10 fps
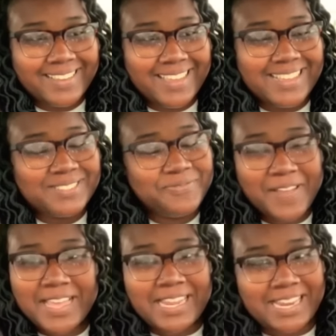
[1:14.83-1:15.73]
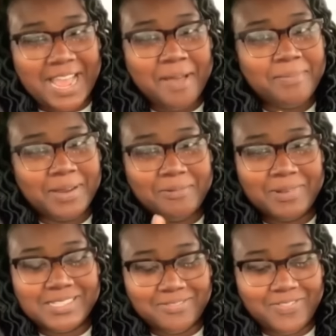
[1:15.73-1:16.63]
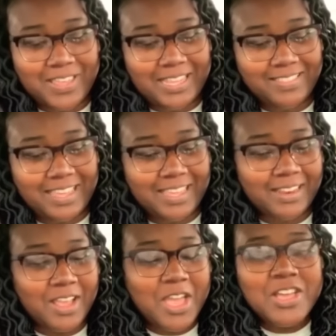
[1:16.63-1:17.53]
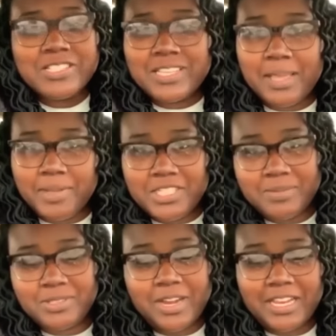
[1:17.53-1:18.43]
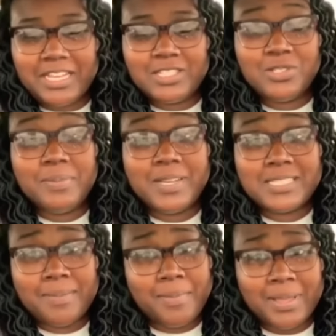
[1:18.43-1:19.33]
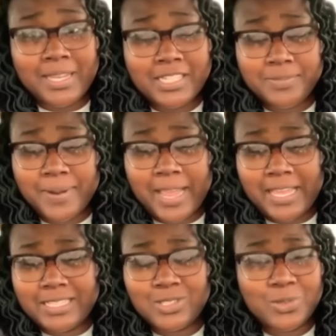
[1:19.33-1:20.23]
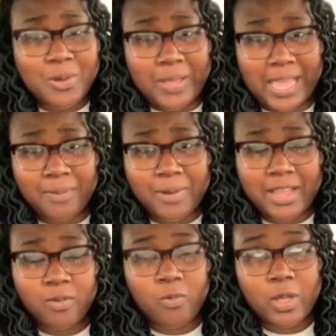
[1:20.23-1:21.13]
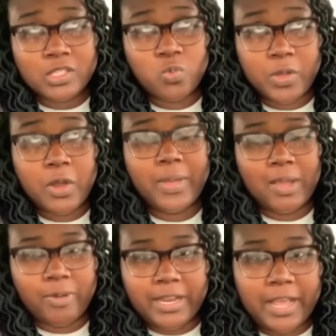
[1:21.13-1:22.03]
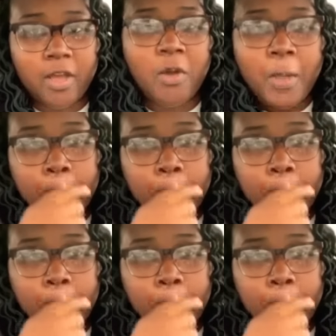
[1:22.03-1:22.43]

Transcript: it's funny now, but it wasn't funny then. So let me jump straight into it because I'm on my lunch break. It's 2:08 right, well, it's 1:08 right now.